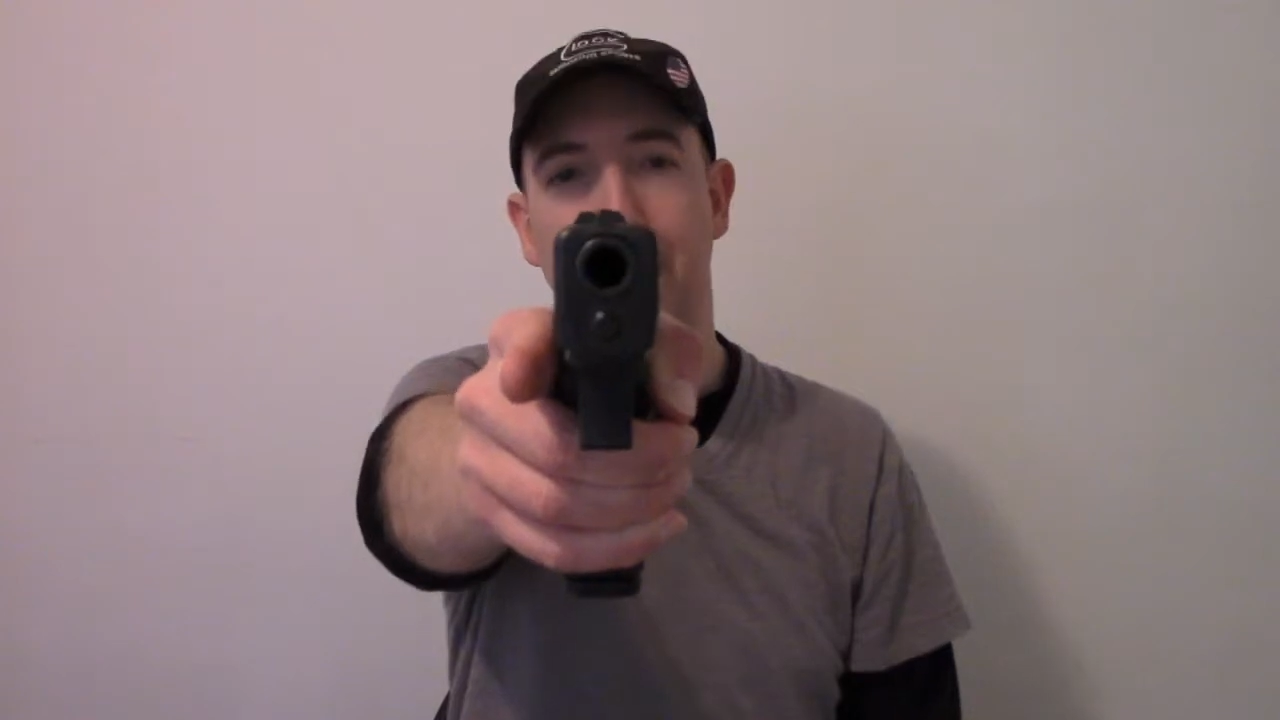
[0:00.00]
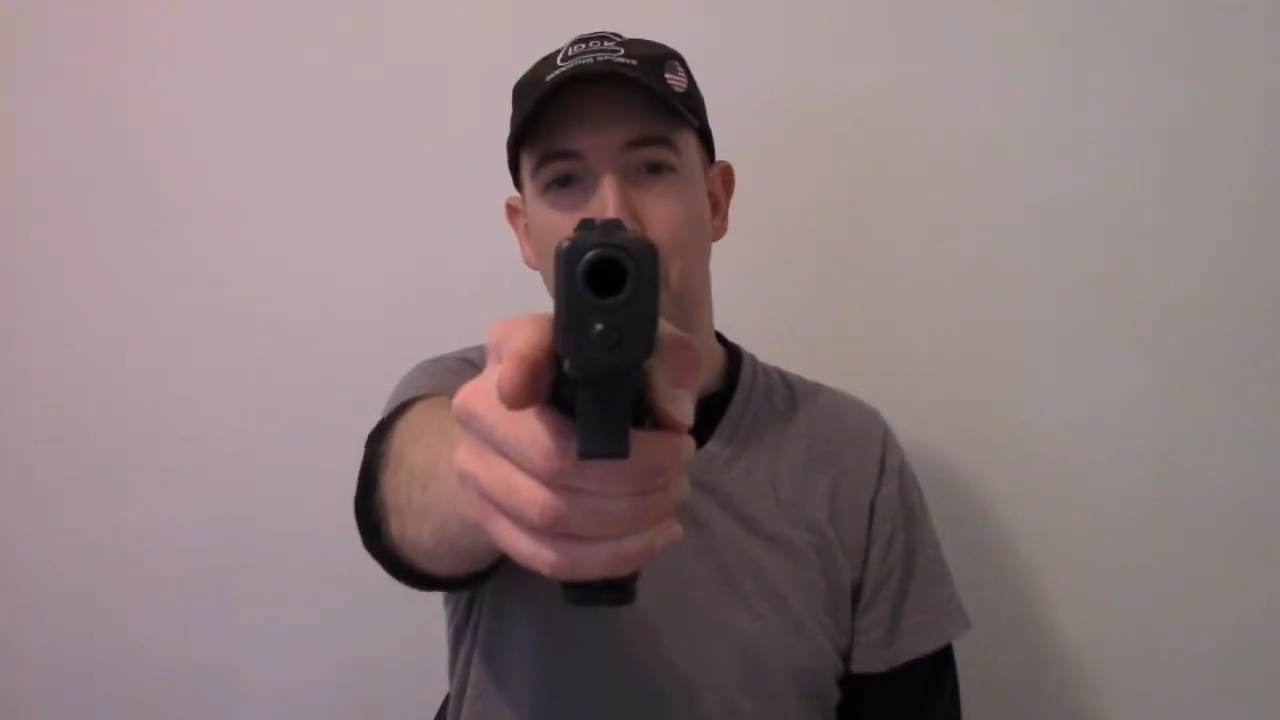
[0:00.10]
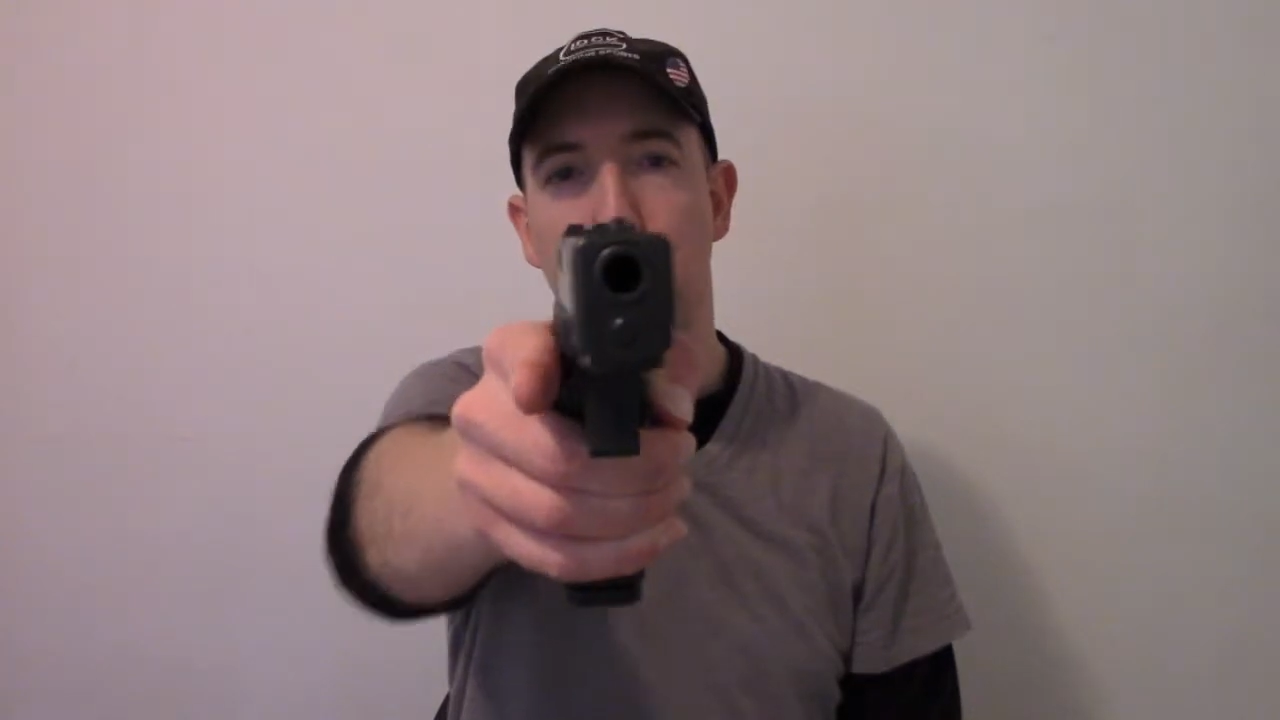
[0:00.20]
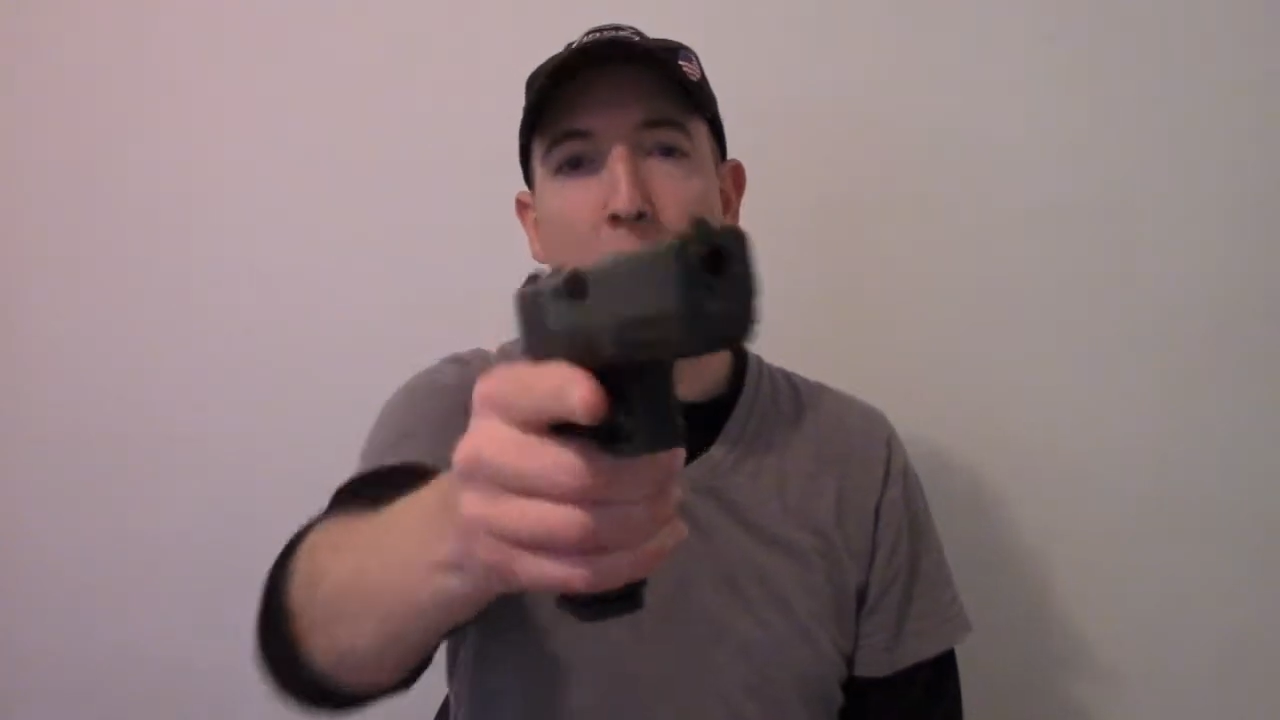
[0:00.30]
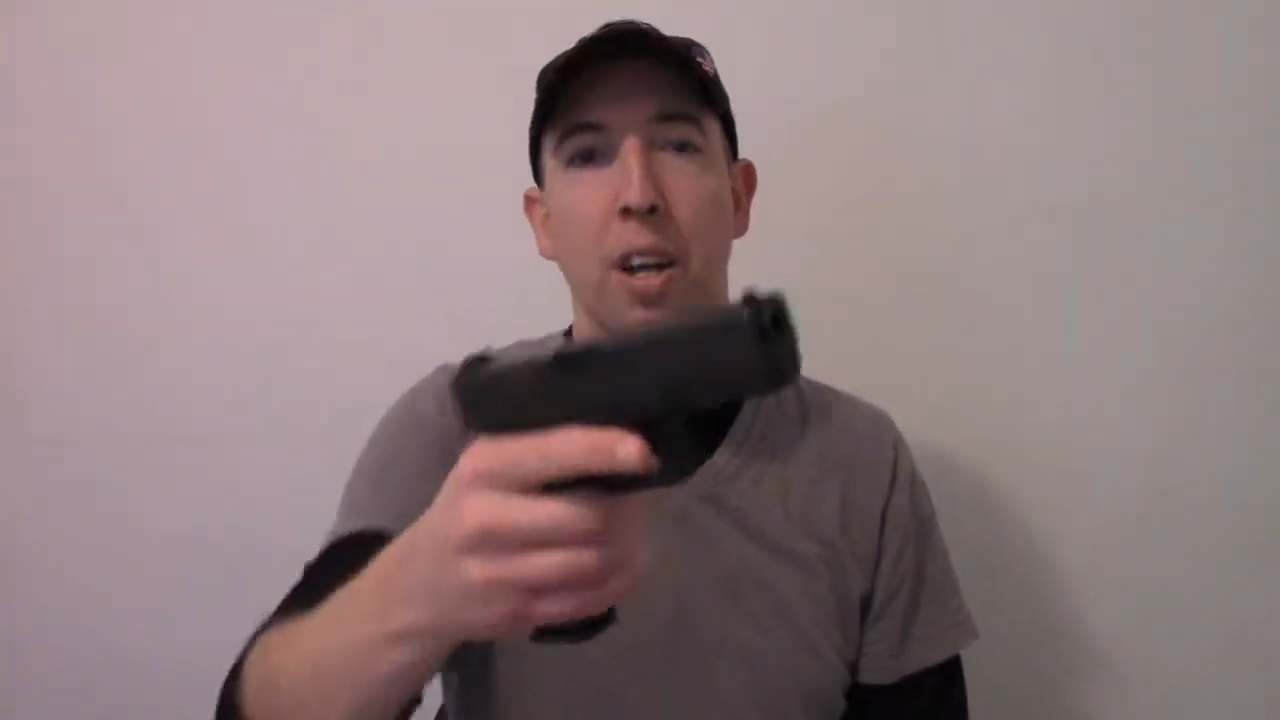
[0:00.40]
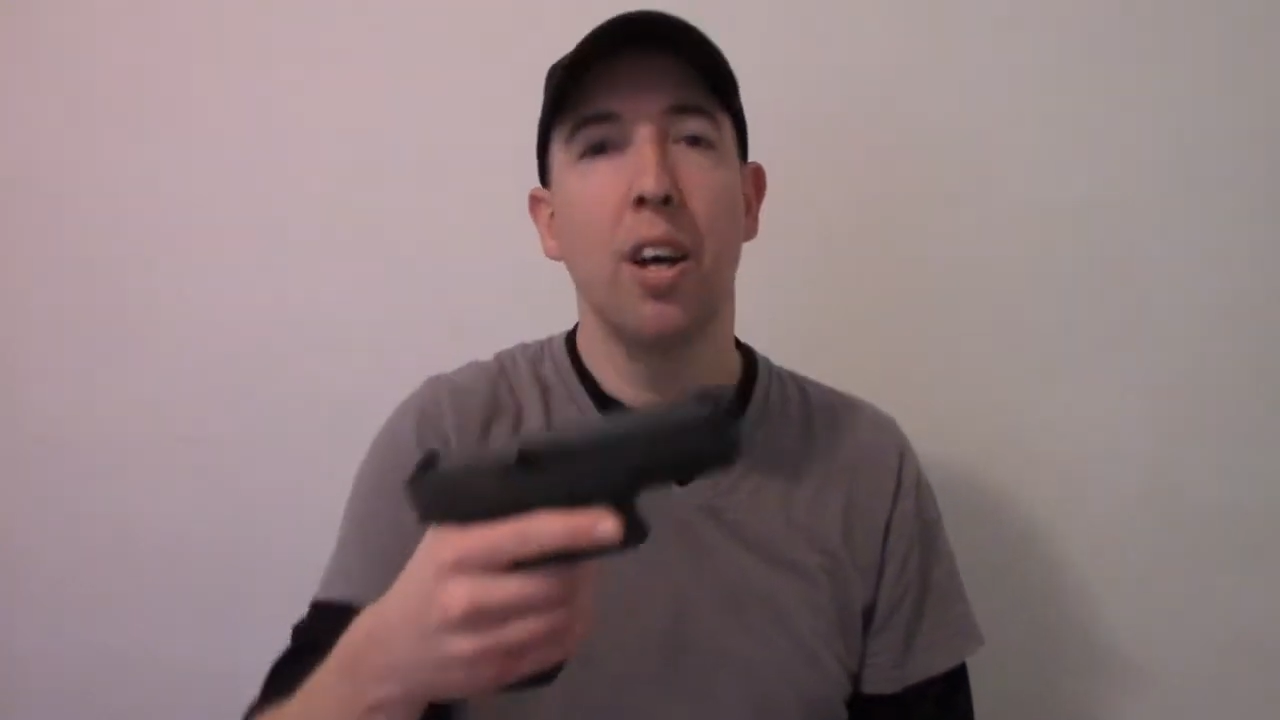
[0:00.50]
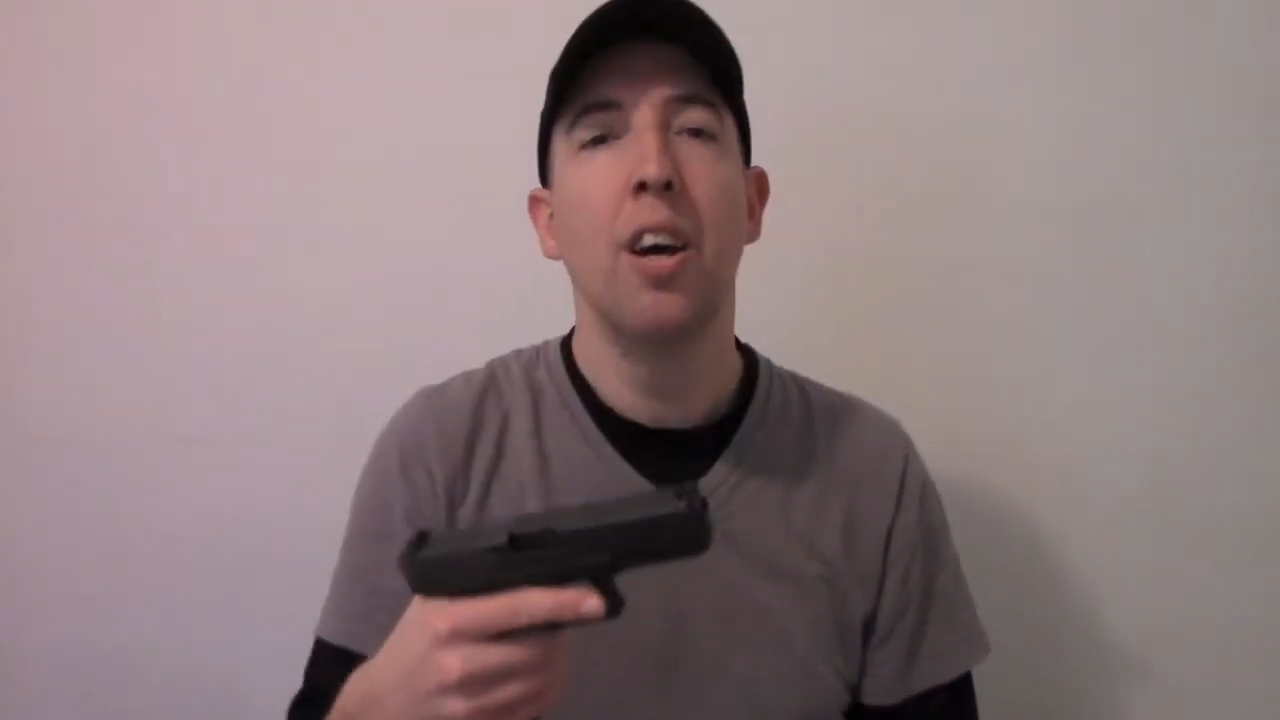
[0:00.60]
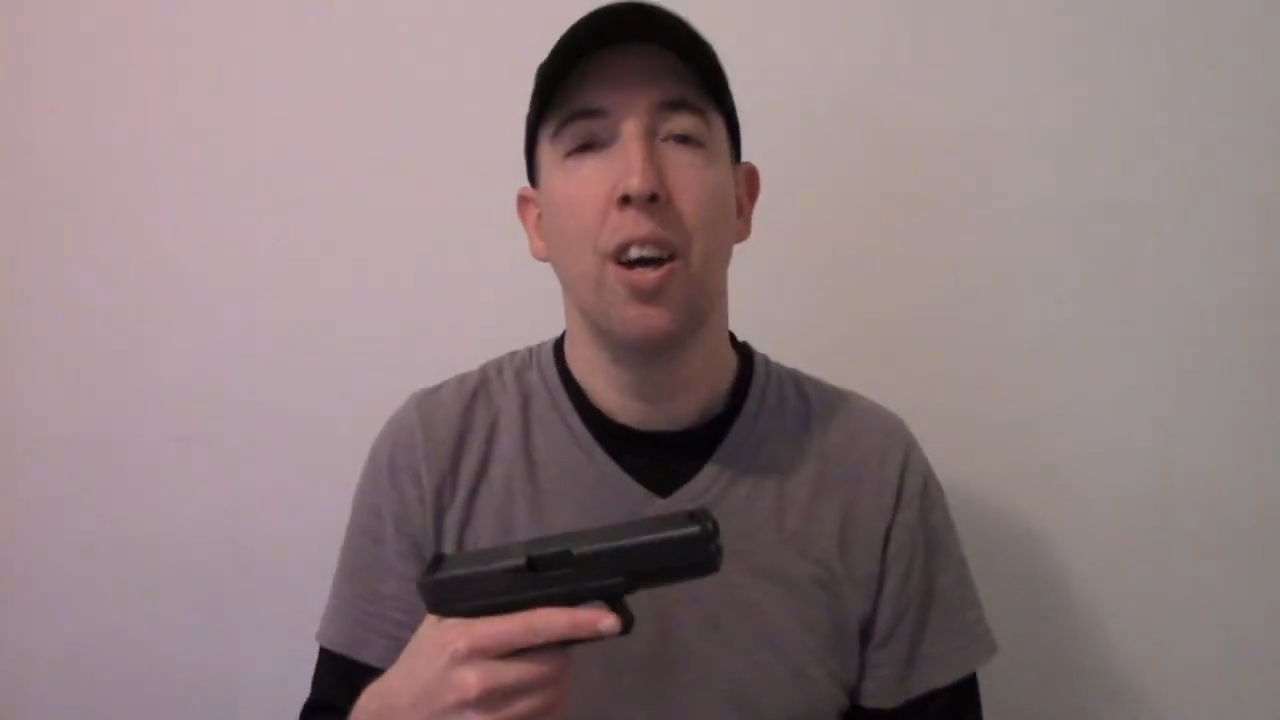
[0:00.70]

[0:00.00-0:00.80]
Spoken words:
anybody,